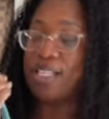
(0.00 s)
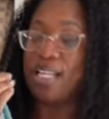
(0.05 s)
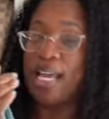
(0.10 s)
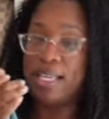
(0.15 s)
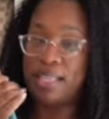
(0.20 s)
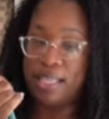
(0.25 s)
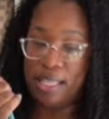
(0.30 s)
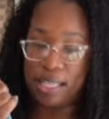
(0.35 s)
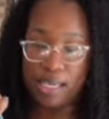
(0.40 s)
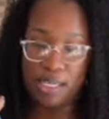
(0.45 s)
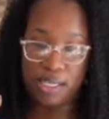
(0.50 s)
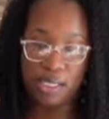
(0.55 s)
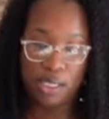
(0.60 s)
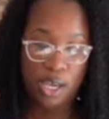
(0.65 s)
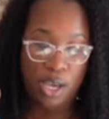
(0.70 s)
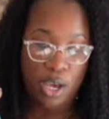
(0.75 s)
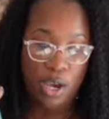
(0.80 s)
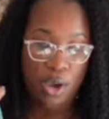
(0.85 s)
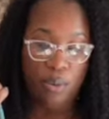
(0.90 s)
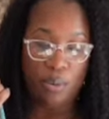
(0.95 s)
it like this,
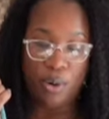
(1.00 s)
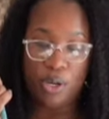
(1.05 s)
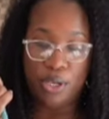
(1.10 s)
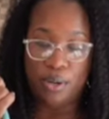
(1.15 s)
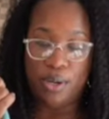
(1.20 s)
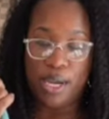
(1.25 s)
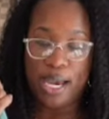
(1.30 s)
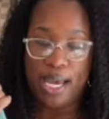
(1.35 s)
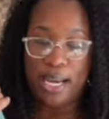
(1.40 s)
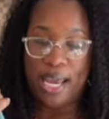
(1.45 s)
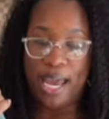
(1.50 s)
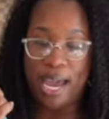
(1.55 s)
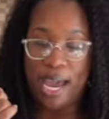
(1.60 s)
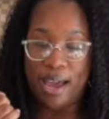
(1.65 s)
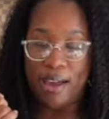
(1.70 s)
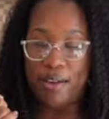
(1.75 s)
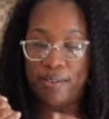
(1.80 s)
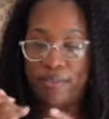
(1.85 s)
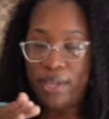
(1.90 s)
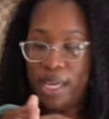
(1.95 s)
where you kind of
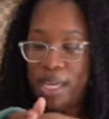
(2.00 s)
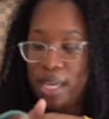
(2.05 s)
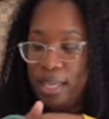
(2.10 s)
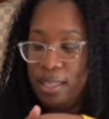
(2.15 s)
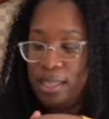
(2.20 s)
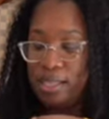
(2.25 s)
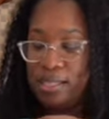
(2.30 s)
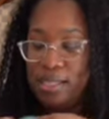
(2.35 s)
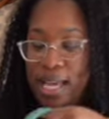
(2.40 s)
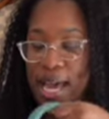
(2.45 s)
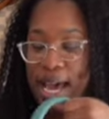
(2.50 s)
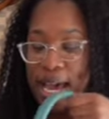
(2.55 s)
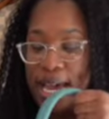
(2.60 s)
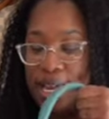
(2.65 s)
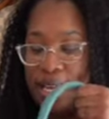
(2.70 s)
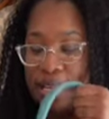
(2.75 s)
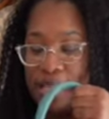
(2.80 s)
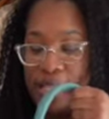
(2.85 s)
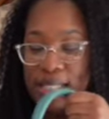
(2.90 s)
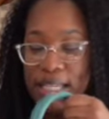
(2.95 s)
have the
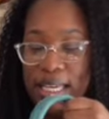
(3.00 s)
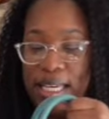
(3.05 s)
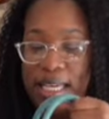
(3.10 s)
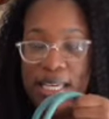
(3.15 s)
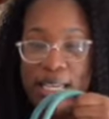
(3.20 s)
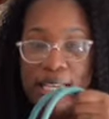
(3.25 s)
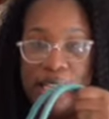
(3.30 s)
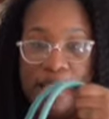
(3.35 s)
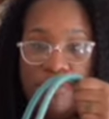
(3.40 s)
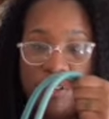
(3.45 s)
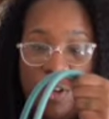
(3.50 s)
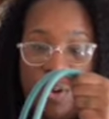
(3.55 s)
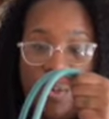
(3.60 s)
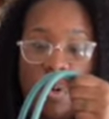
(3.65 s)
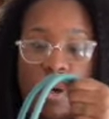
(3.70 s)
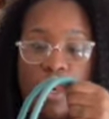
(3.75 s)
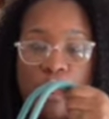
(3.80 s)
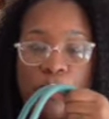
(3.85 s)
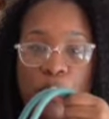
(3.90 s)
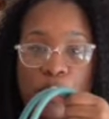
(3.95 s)
sides in if you
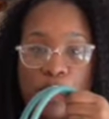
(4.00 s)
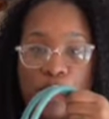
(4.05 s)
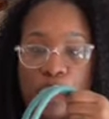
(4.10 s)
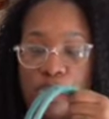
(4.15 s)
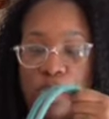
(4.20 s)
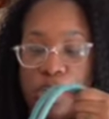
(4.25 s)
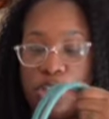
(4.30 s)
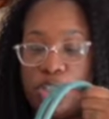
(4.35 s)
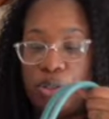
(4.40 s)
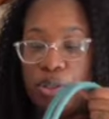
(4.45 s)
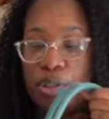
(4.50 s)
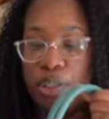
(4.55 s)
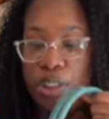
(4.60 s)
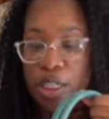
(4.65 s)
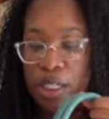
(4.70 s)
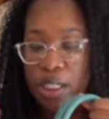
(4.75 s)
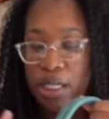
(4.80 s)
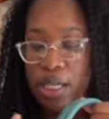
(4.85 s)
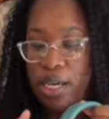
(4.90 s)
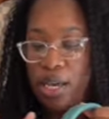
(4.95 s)
want a more structured
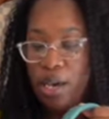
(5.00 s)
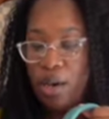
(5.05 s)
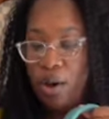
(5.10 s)
look,